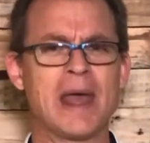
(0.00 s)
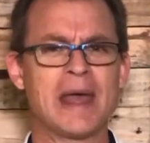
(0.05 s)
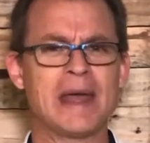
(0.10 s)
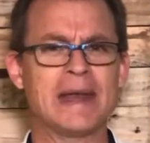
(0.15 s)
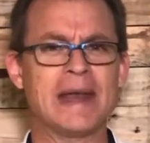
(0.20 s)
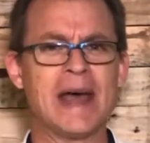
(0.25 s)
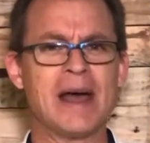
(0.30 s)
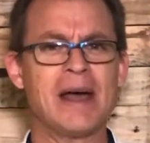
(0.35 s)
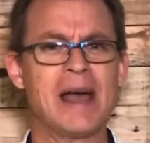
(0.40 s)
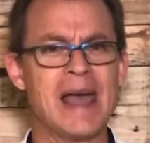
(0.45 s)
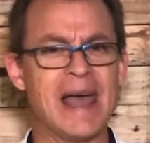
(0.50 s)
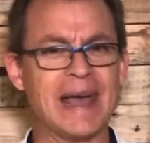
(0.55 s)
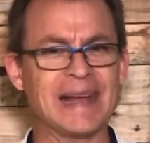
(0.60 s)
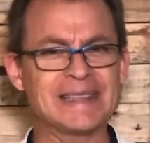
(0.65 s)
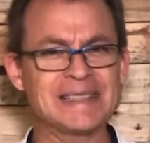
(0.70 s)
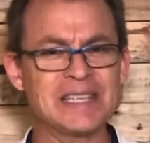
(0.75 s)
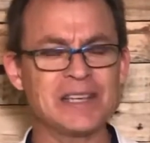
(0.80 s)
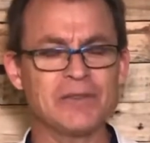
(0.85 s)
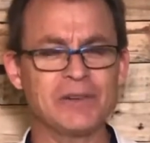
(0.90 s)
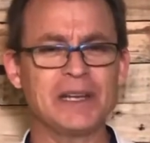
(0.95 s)
Now,
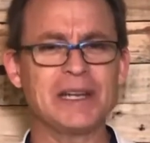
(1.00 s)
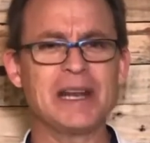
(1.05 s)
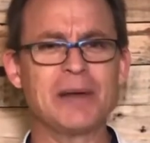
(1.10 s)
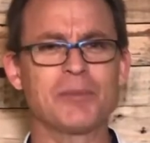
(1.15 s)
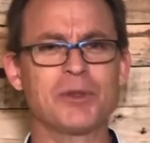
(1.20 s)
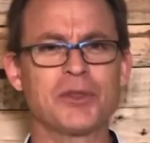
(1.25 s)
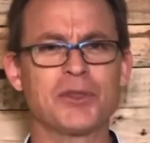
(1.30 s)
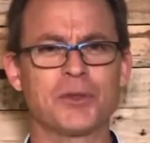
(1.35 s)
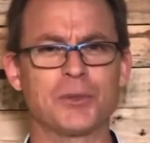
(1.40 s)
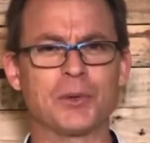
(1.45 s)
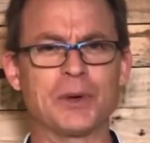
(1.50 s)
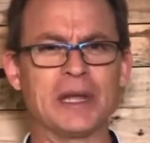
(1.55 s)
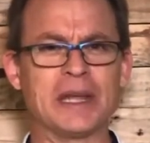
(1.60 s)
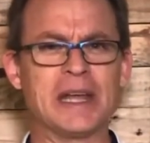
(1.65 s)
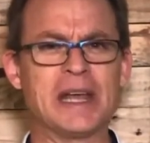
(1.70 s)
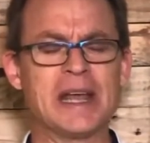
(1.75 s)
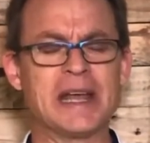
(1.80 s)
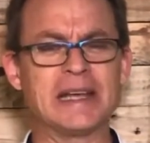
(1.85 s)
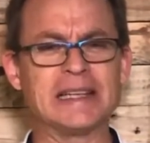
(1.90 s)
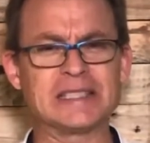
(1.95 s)
activity number 3
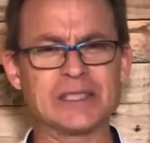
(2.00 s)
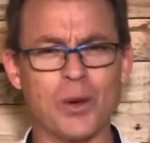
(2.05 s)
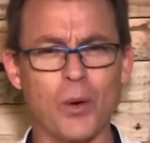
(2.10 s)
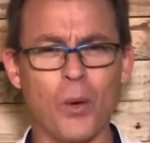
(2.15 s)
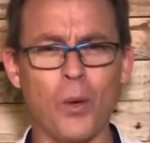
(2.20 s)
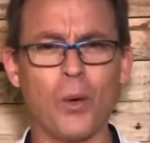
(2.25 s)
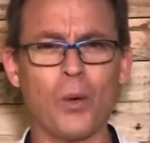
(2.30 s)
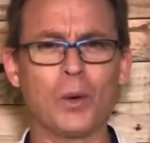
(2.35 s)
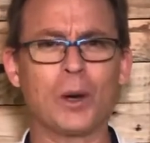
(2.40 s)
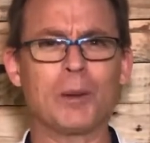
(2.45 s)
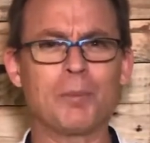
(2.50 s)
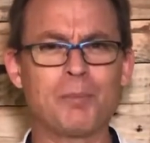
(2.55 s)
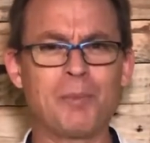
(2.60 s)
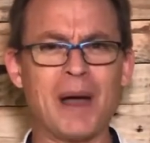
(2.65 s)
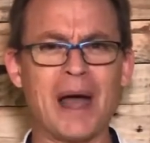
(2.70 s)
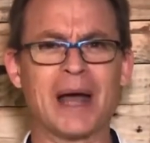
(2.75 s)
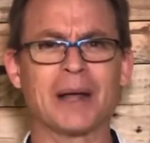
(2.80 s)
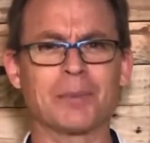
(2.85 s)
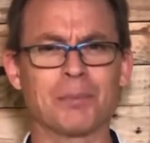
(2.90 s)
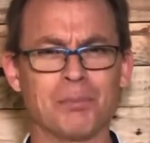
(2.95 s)
is all
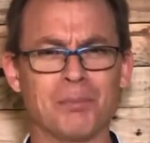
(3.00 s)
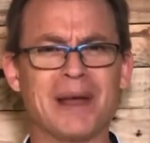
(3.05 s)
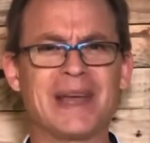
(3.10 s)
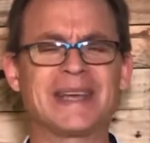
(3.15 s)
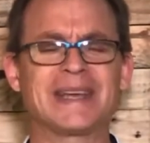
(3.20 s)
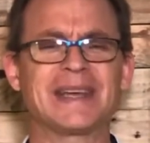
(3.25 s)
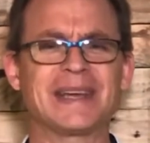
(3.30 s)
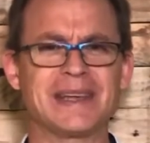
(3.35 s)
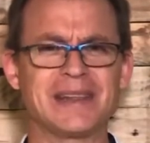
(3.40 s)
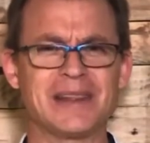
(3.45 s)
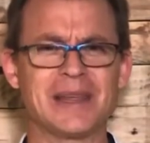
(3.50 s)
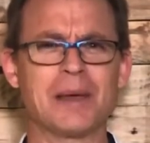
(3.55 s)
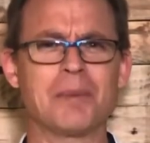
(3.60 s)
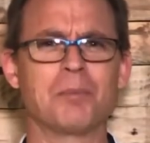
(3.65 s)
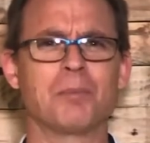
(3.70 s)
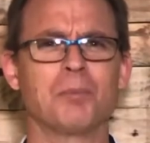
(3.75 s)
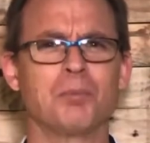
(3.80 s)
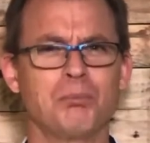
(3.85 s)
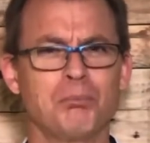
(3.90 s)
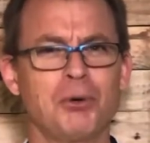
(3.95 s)
about making
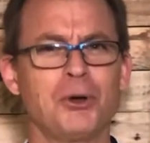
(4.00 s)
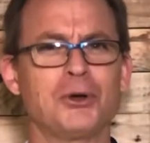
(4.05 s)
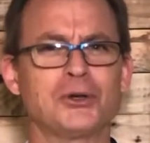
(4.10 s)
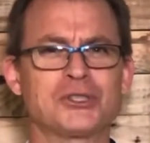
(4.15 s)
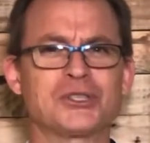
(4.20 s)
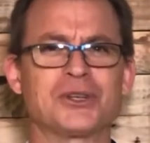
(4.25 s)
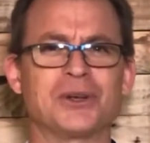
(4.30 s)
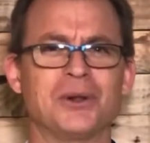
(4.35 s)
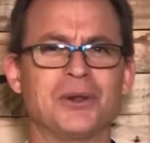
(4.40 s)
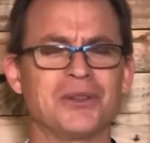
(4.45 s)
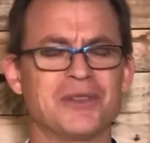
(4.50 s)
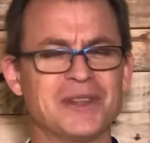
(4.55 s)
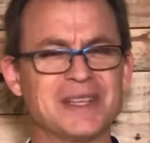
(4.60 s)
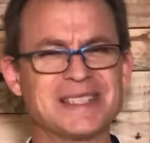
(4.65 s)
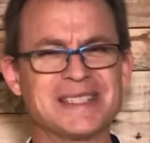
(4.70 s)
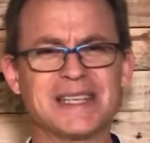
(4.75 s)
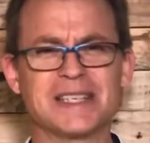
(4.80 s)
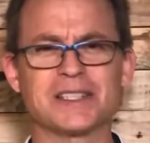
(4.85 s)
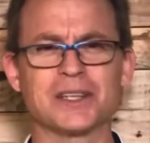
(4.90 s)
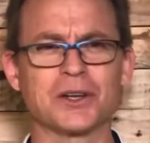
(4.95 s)
them personal.
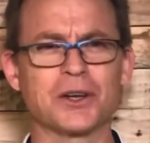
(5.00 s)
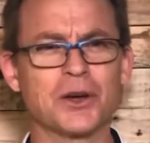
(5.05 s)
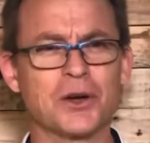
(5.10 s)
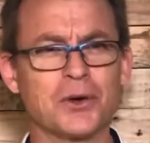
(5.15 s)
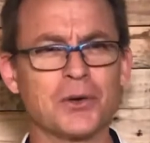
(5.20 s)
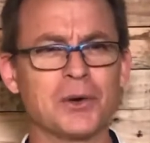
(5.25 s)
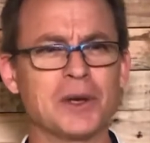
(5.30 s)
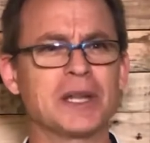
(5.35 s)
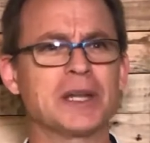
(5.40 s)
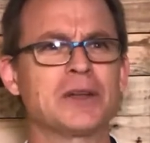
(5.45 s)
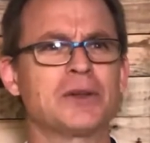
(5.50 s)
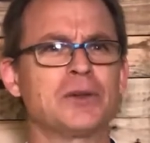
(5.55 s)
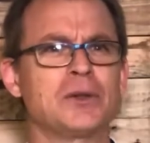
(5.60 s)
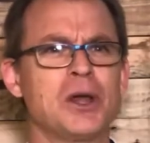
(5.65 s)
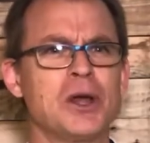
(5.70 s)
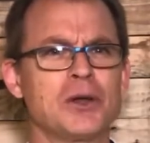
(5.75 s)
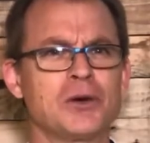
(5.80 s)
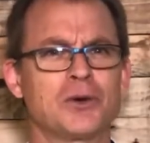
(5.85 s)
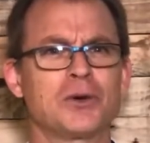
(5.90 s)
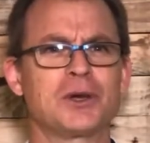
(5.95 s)
This is a critical
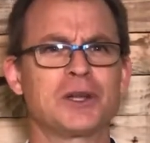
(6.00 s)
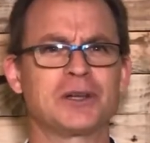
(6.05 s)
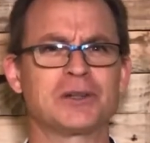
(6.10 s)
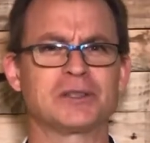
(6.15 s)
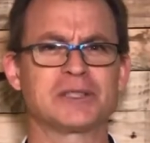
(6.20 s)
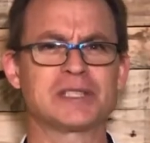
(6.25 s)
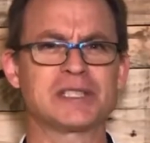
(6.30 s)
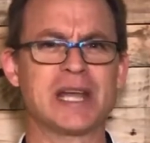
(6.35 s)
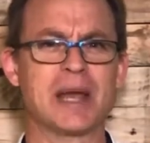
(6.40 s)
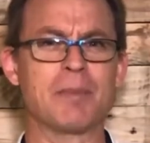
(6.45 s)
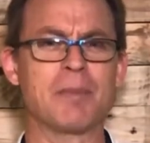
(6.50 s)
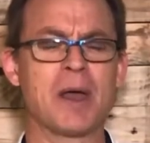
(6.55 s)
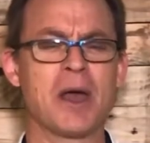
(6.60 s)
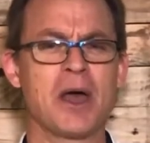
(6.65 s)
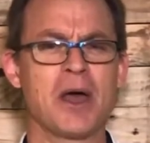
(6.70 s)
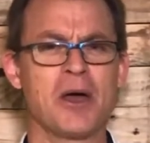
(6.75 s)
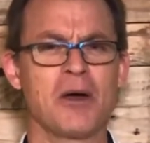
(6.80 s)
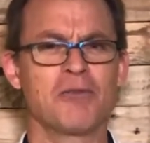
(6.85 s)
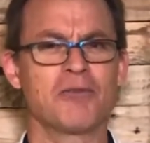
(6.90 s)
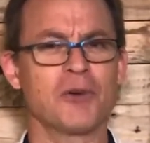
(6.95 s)
step.
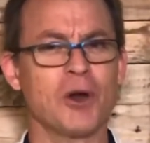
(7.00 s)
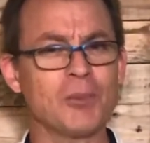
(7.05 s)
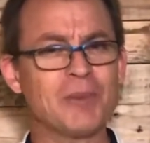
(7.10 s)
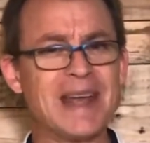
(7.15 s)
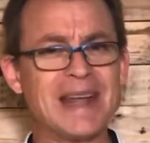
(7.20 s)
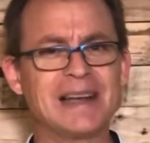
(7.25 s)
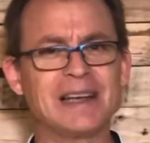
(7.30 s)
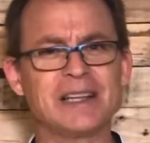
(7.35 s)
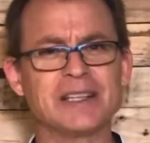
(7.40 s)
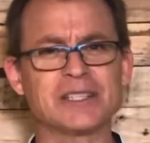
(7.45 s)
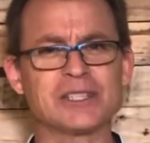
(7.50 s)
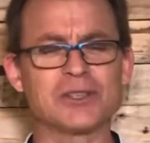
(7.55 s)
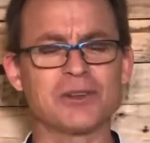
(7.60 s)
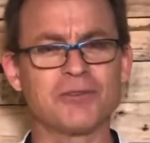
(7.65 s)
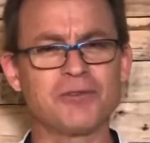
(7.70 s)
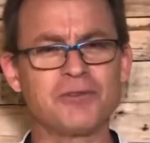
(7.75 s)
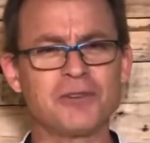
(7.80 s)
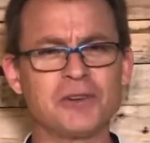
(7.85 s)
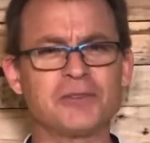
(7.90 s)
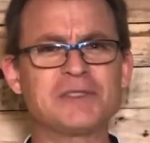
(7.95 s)
From that list of
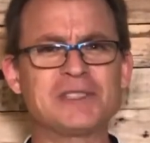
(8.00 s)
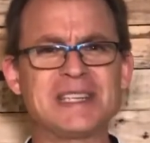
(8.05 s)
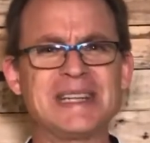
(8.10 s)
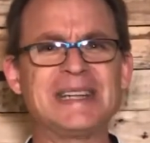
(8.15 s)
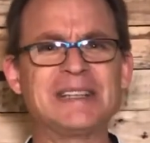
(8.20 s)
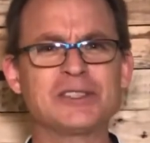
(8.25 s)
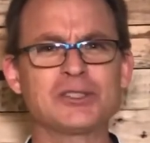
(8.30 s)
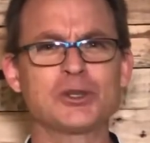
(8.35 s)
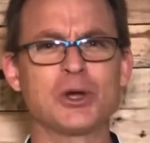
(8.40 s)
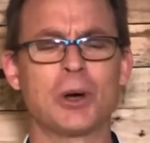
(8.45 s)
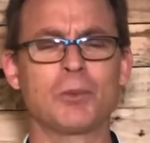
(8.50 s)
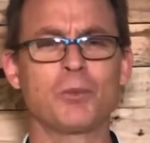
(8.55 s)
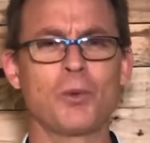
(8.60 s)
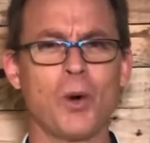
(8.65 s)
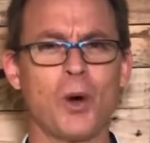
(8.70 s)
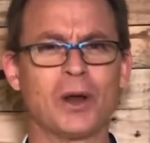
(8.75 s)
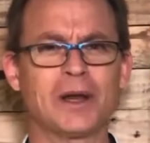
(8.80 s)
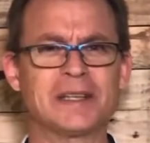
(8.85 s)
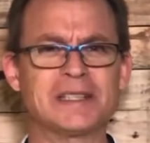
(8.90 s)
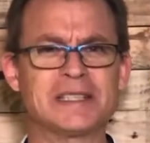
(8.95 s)
15 top
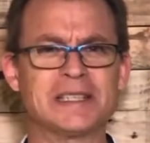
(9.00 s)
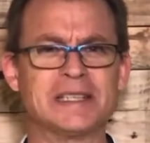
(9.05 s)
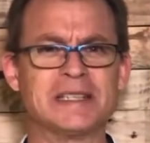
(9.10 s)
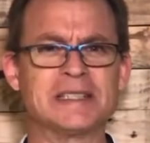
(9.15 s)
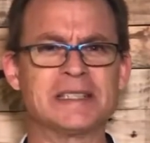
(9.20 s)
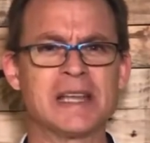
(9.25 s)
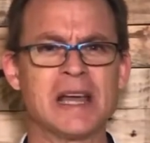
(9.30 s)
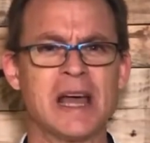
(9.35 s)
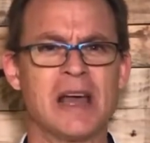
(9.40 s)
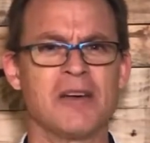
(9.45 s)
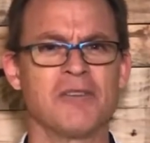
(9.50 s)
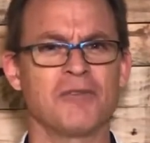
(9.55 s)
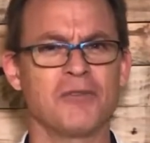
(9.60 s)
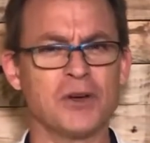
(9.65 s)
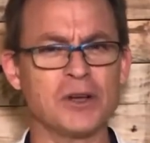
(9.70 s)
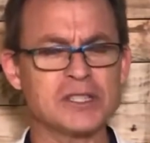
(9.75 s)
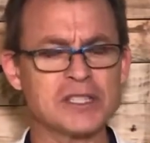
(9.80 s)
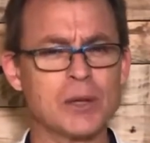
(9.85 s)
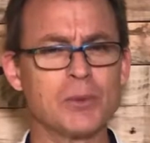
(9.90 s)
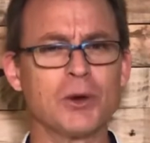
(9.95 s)
qualities,
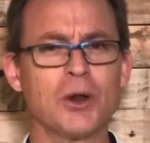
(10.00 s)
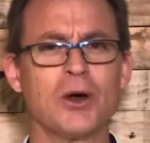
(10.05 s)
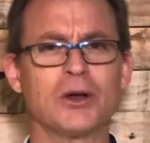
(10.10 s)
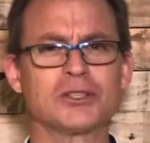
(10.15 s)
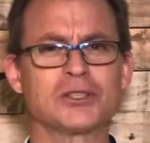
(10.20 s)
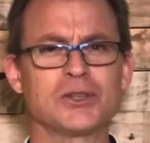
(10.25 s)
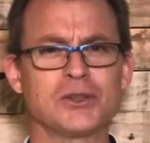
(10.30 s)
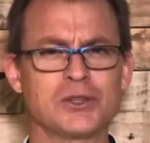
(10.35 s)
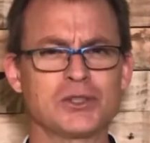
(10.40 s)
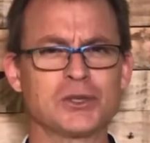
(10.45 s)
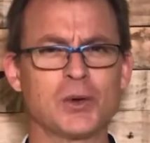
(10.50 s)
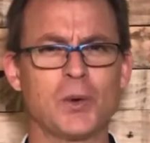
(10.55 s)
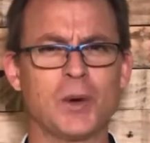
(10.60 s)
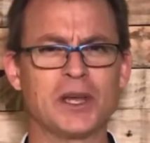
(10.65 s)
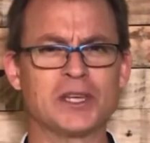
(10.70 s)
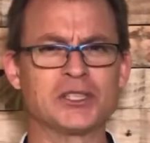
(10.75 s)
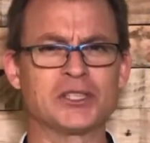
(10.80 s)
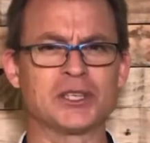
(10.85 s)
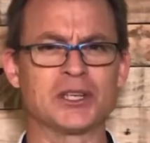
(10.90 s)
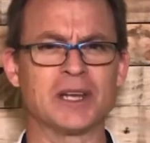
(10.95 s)
first I want to ask you this
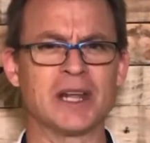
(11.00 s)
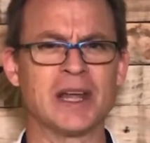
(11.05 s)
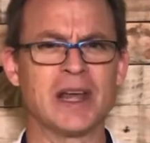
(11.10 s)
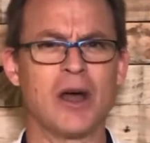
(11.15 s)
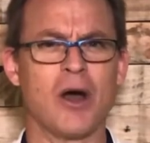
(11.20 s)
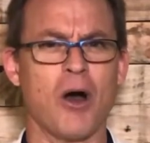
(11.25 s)
question.